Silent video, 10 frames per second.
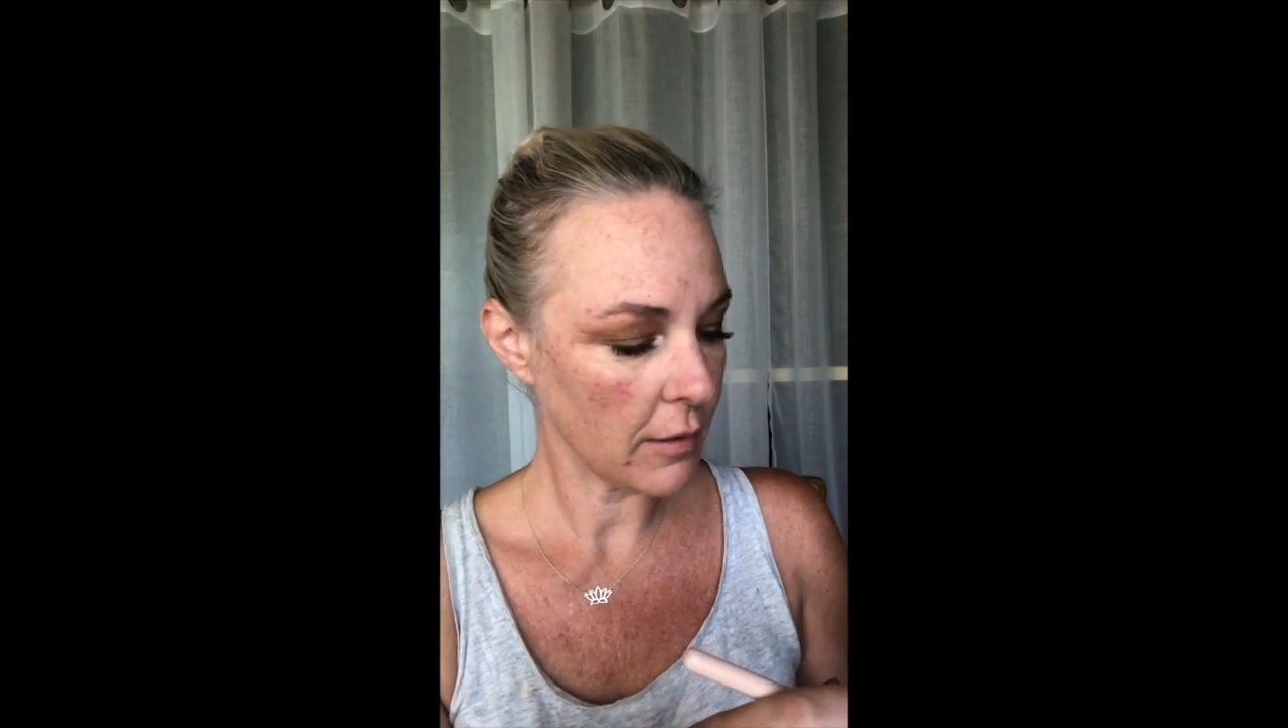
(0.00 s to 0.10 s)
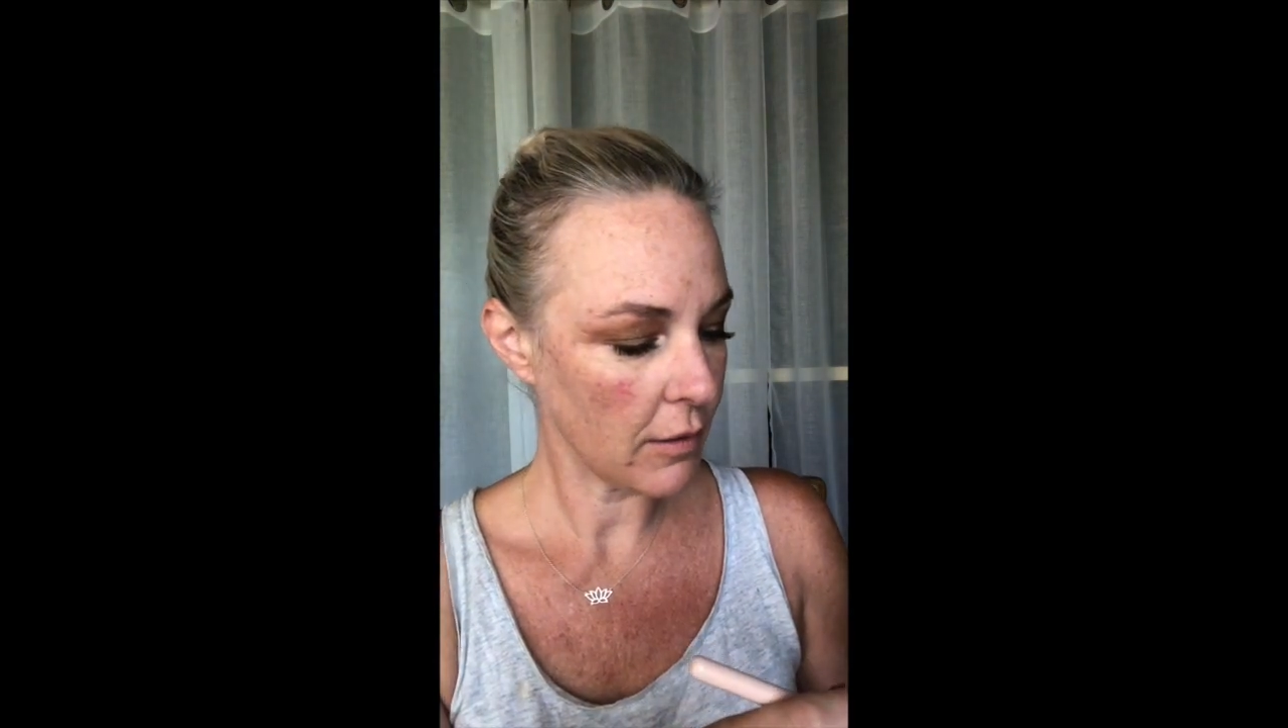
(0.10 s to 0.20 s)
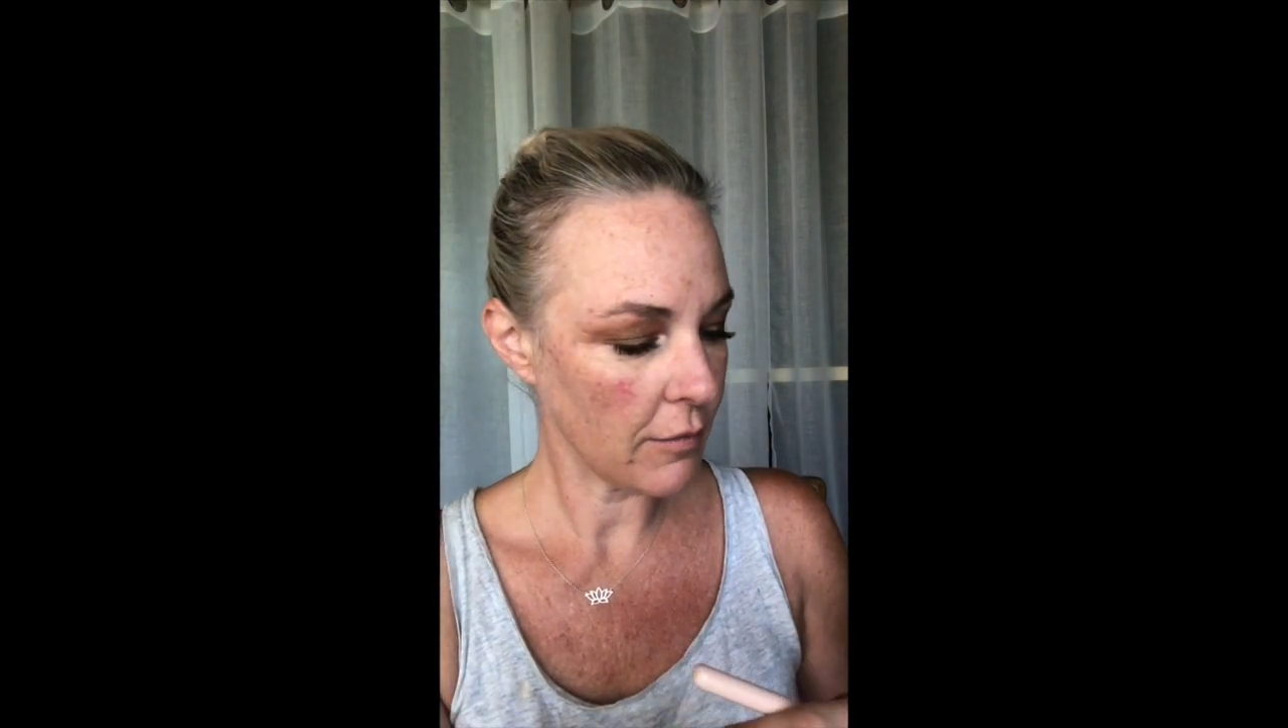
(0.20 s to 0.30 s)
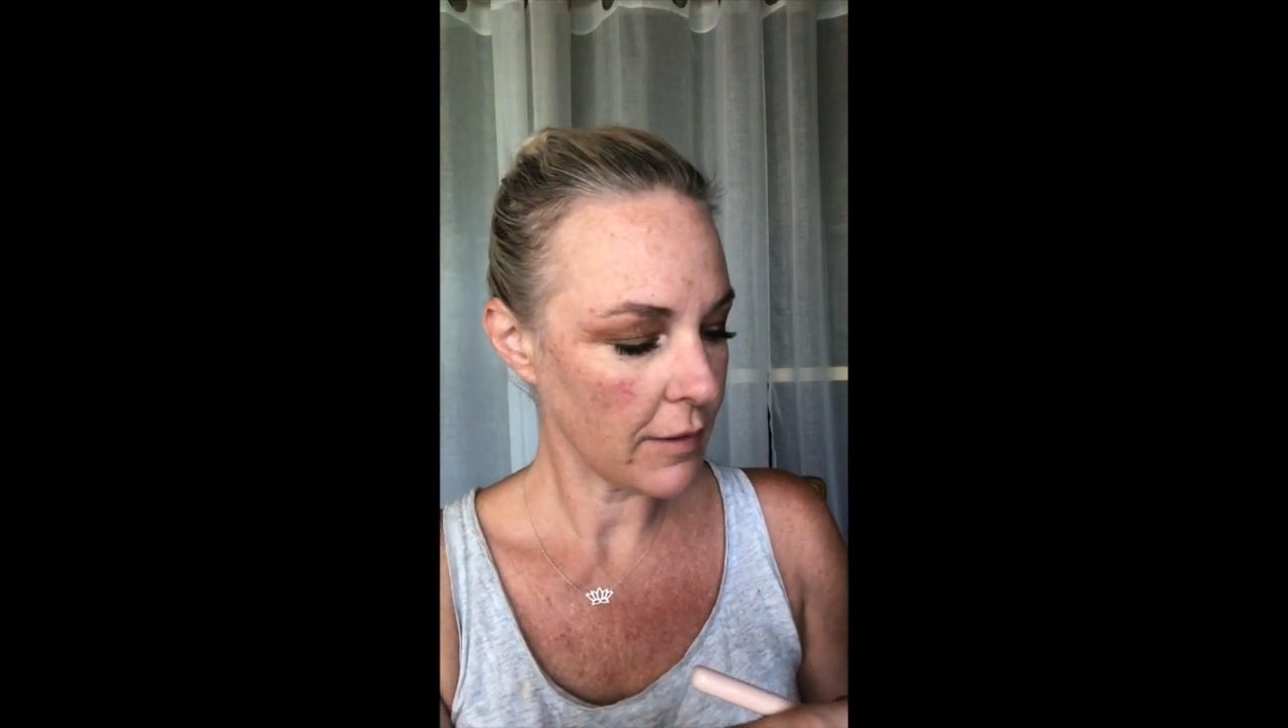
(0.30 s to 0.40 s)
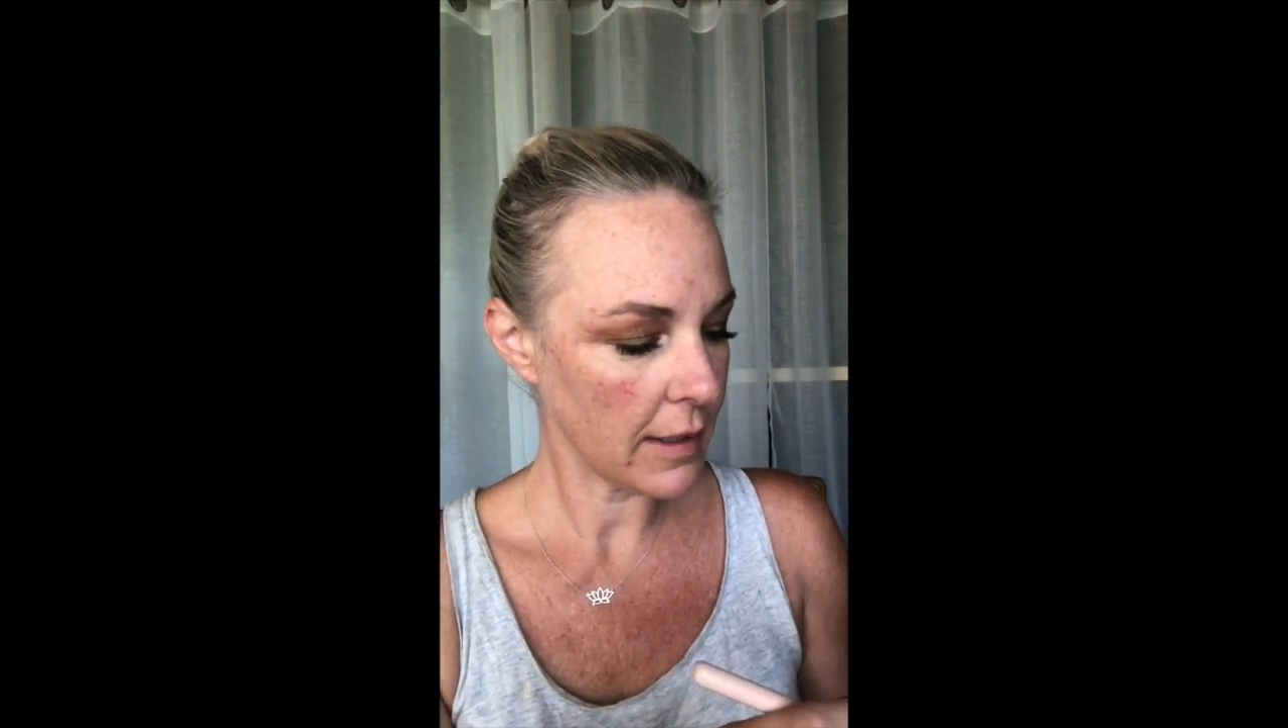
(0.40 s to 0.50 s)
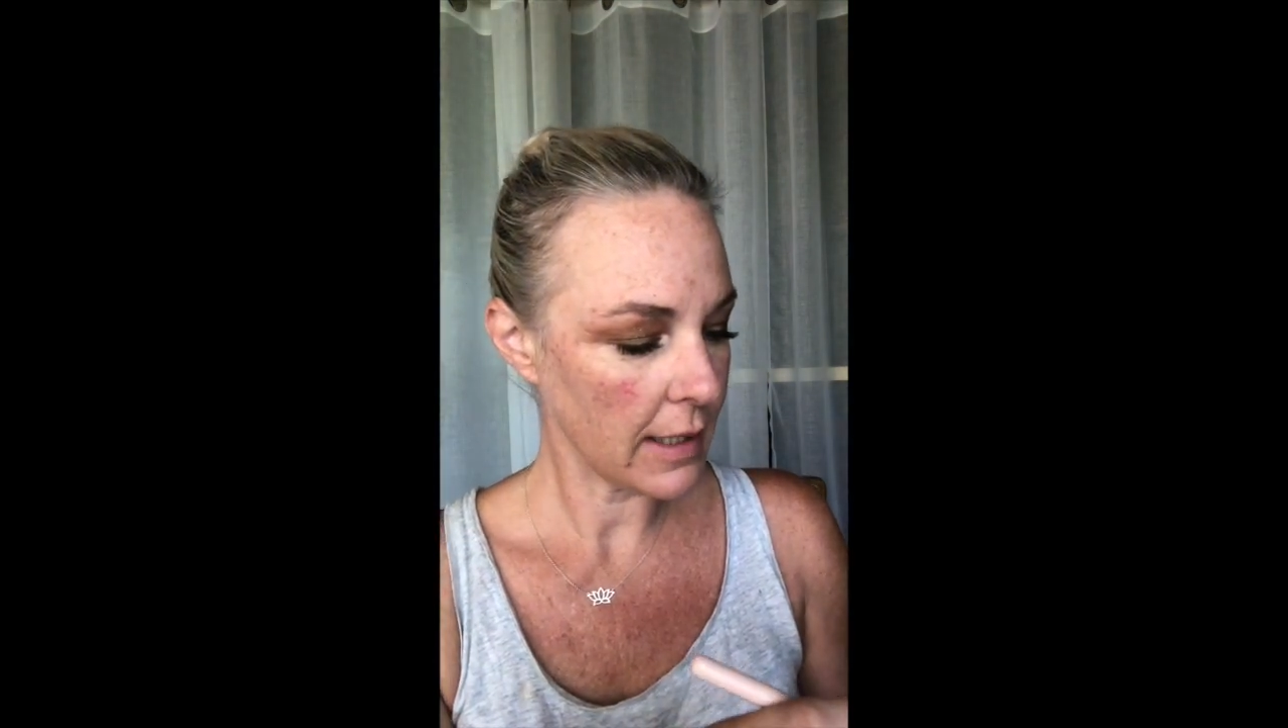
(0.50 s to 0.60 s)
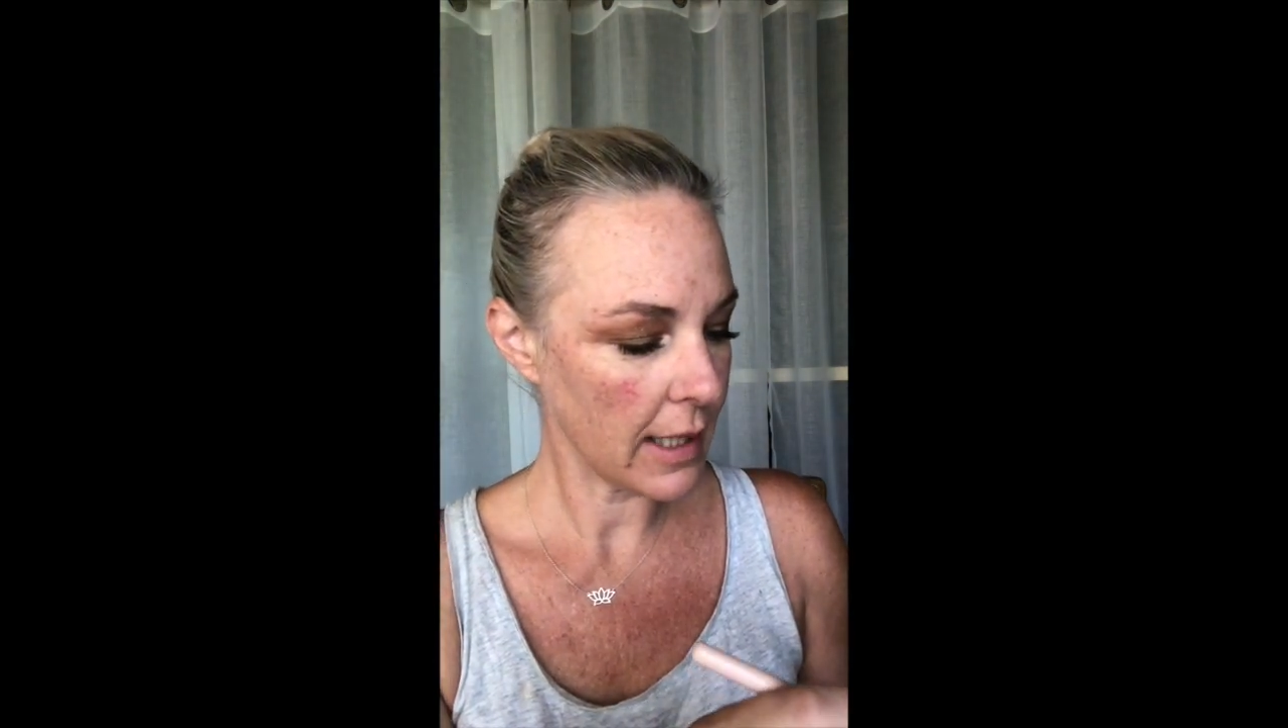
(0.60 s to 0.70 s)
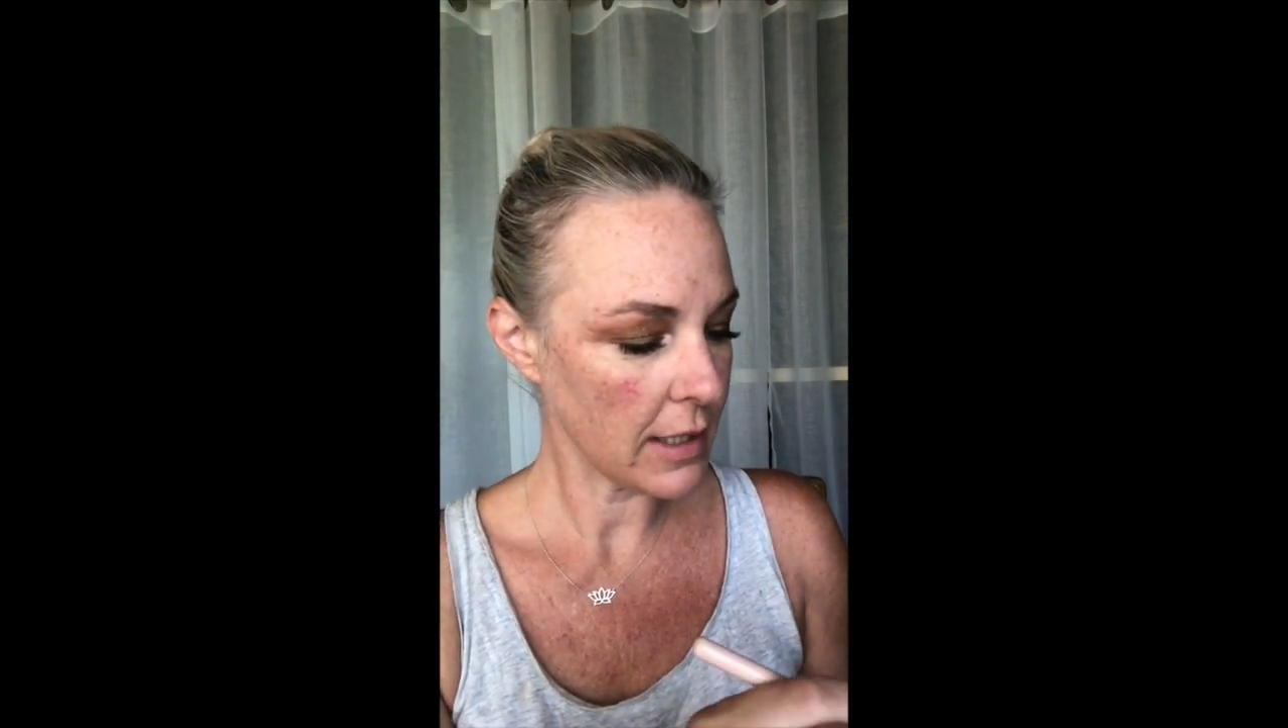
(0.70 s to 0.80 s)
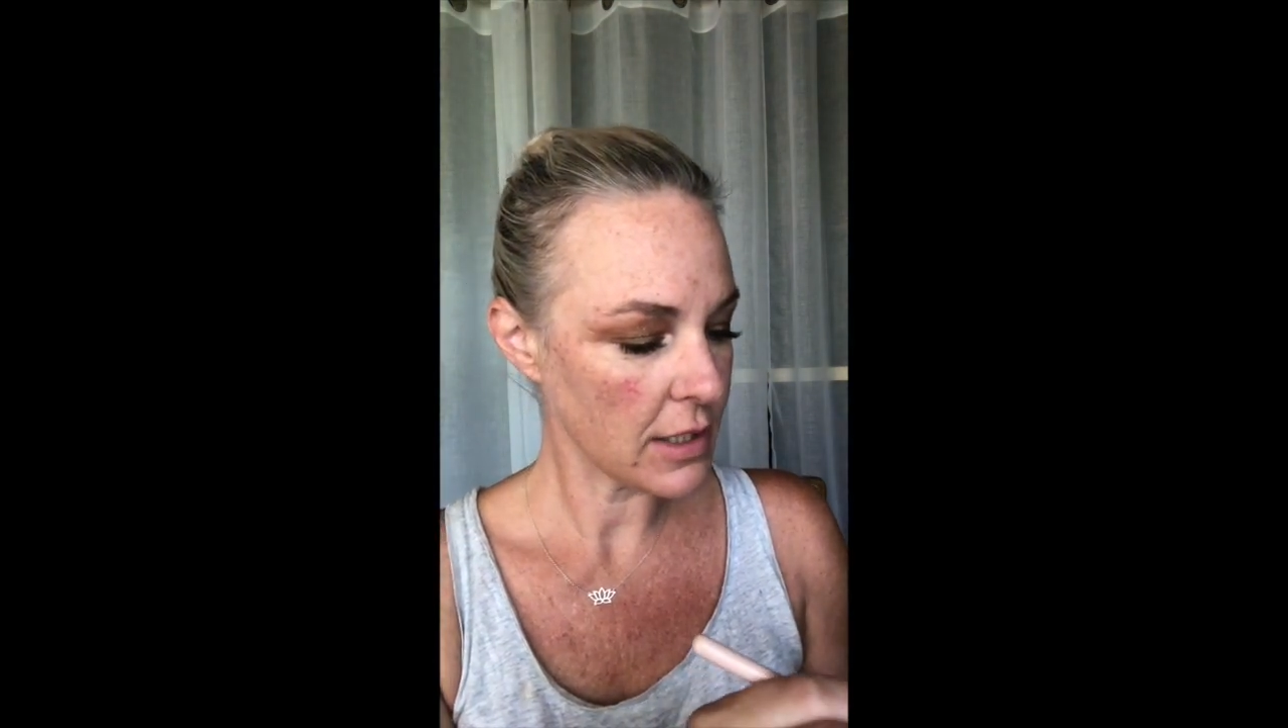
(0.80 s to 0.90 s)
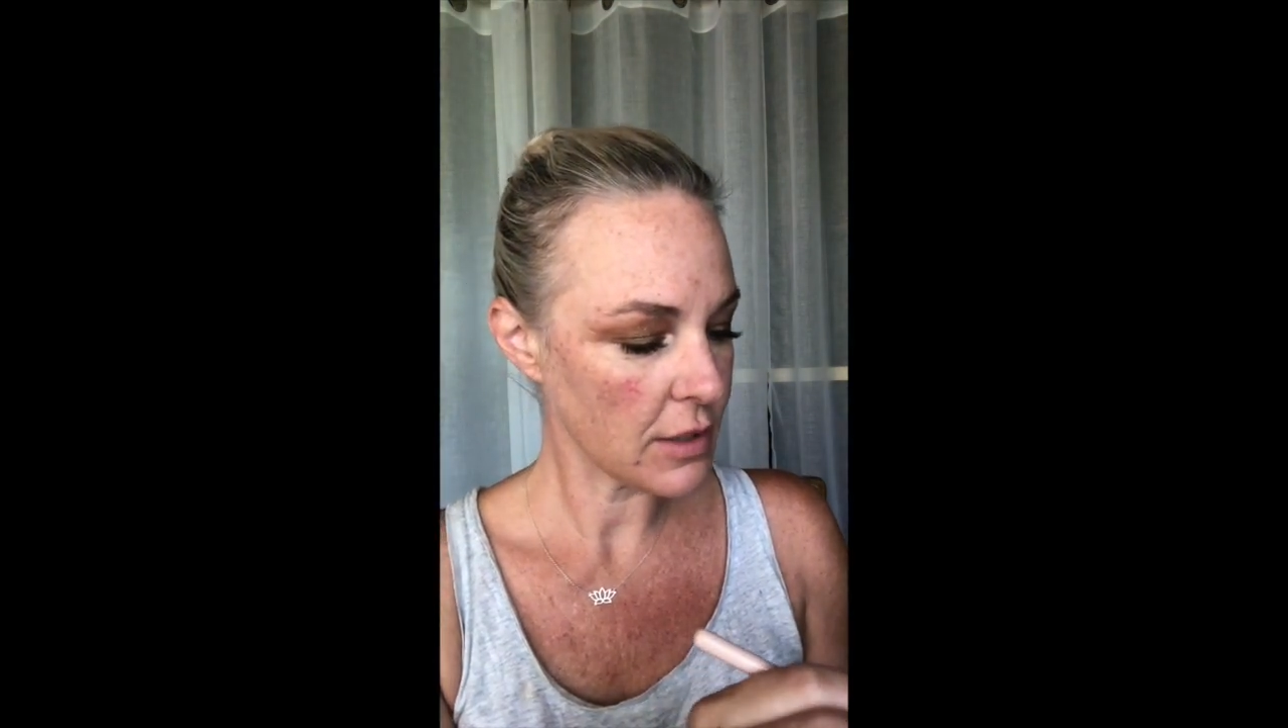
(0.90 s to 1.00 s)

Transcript: of it and